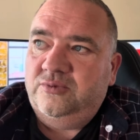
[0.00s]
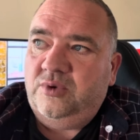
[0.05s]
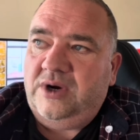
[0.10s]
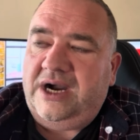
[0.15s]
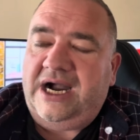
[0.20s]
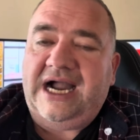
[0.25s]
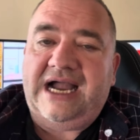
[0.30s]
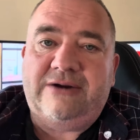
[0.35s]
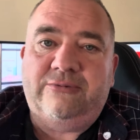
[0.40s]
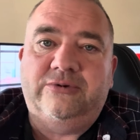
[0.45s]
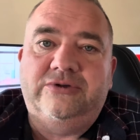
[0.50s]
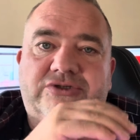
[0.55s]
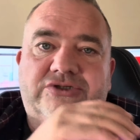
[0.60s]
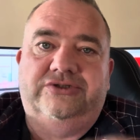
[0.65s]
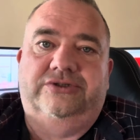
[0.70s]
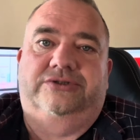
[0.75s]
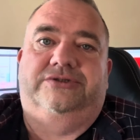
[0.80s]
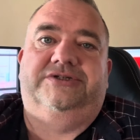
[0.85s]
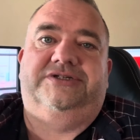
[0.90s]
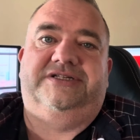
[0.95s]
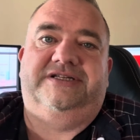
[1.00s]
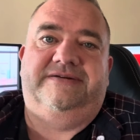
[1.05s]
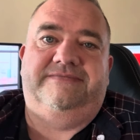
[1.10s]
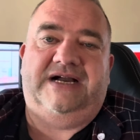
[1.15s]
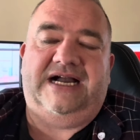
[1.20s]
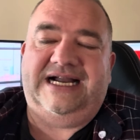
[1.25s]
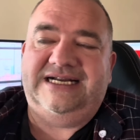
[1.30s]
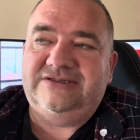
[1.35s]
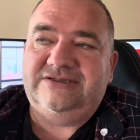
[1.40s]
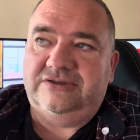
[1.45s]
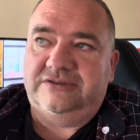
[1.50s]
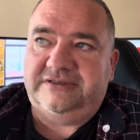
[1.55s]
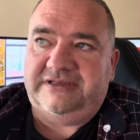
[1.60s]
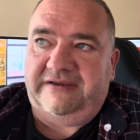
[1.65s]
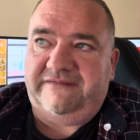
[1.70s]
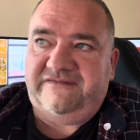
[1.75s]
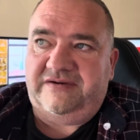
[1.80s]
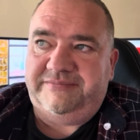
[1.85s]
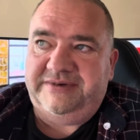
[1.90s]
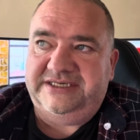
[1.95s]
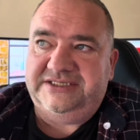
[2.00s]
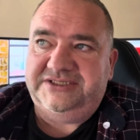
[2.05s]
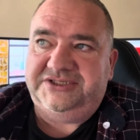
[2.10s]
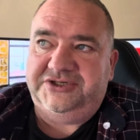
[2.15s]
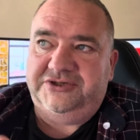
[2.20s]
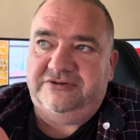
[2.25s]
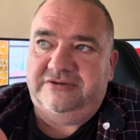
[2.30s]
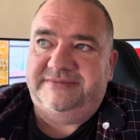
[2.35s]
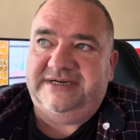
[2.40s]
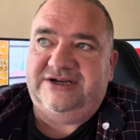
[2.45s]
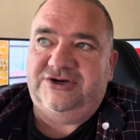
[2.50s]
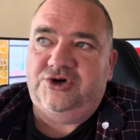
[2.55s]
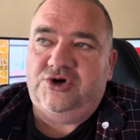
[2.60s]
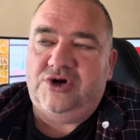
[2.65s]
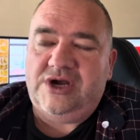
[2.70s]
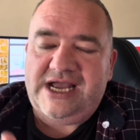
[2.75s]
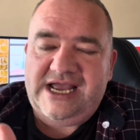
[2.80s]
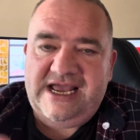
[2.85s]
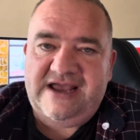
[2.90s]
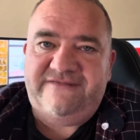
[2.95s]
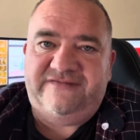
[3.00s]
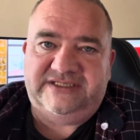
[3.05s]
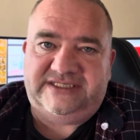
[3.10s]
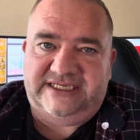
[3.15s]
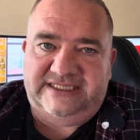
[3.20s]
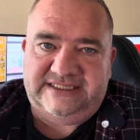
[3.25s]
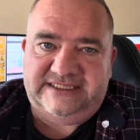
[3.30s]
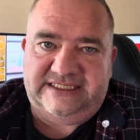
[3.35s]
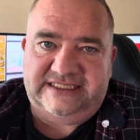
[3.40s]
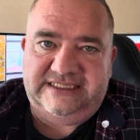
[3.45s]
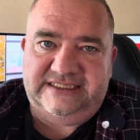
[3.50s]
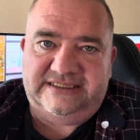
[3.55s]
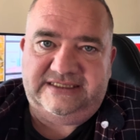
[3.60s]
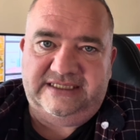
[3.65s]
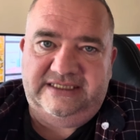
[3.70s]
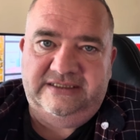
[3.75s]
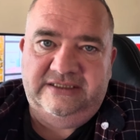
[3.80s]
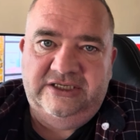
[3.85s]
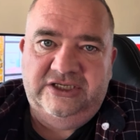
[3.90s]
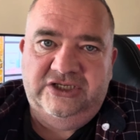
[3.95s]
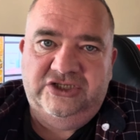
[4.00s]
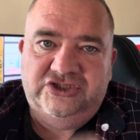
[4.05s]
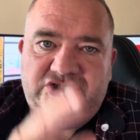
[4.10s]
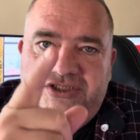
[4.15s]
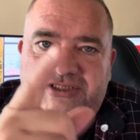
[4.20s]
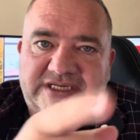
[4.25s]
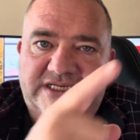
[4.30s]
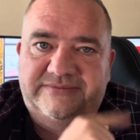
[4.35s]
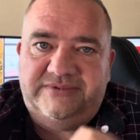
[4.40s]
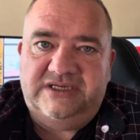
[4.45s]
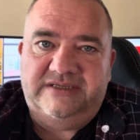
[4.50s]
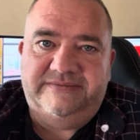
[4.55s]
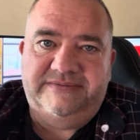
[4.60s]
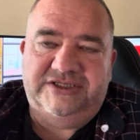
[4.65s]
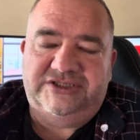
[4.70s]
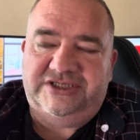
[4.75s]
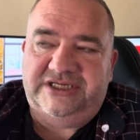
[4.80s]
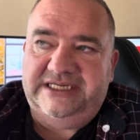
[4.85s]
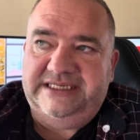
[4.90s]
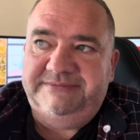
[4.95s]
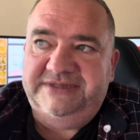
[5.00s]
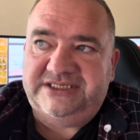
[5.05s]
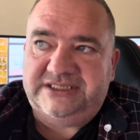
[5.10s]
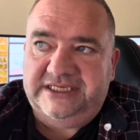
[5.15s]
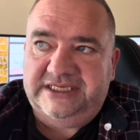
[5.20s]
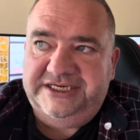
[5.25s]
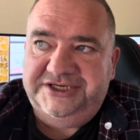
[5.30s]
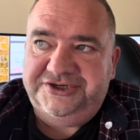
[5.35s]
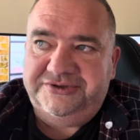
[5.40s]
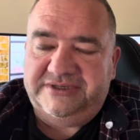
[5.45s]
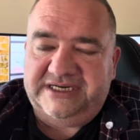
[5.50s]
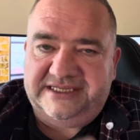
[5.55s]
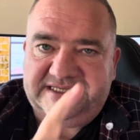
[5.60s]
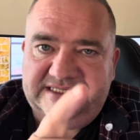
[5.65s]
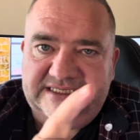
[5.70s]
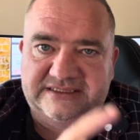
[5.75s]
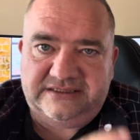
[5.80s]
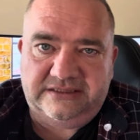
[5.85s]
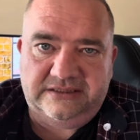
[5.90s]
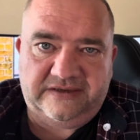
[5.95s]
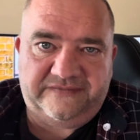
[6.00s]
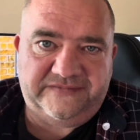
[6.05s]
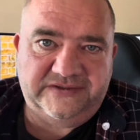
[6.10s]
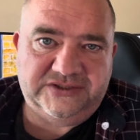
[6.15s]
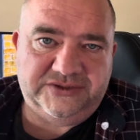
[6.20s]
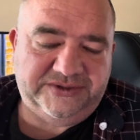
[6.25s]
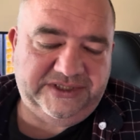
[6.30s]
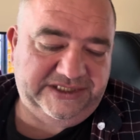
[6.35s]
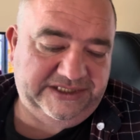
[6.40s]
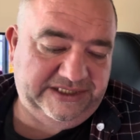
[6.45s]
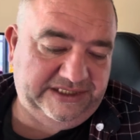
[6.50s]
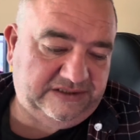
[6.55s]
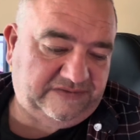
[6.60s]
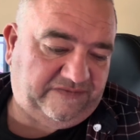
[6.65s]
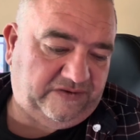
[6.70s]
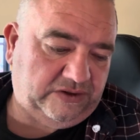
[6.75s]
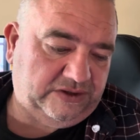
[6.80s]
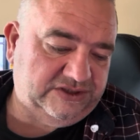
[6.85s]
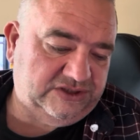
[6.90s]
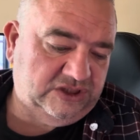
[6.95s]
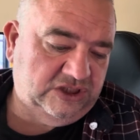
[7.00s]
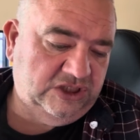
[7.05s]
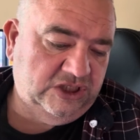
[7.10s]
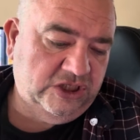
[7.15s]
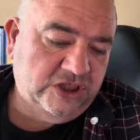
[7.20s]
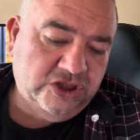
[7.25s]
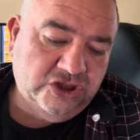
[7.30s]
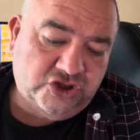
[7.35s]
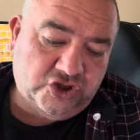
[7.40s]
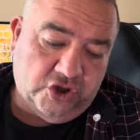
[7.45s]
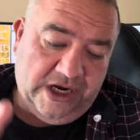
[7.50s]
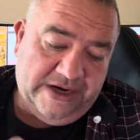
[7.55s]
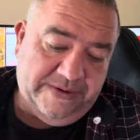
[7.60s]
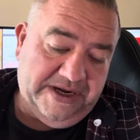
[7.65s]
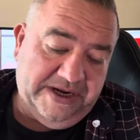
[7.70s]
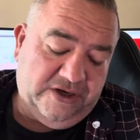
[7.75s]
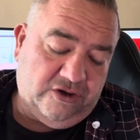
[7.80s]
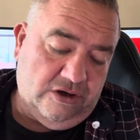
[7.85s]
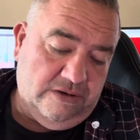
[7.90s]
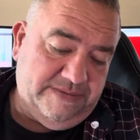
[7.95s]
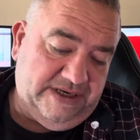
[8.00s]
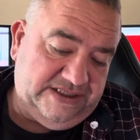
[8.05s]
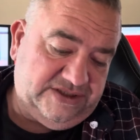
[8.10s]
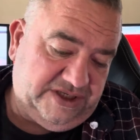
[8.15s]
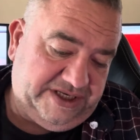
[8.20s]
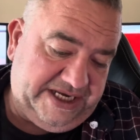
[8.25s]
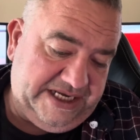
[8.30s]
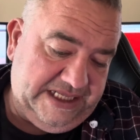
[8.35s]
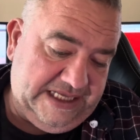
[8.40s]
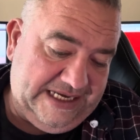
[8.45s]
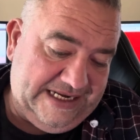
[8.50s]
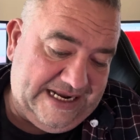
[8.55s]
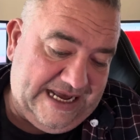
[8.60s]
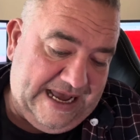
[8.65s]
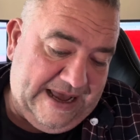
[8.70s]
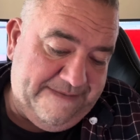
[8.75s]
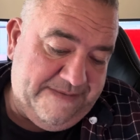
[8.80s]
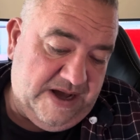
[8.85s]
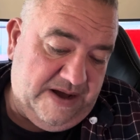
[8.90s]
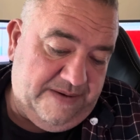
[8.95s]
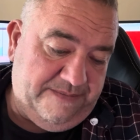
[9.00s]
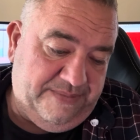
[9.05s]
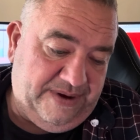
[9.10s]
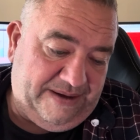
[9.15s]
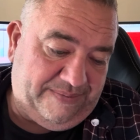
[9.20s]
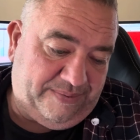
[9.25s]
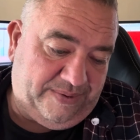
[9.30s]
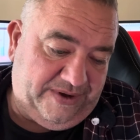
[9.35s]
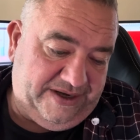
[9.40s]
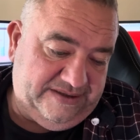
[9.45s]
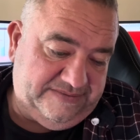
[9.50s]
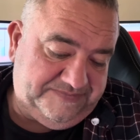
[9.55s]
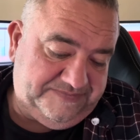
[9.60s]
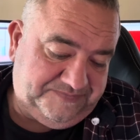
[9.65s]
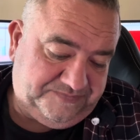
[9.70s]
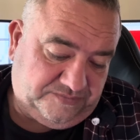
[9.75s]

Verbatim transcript: I would trust him. I don't think Fabrizio Romano ever says anything to deliberately mislead you, and I think that's the difference between these fuckers. So anyway, going back to Kylian Mbappe.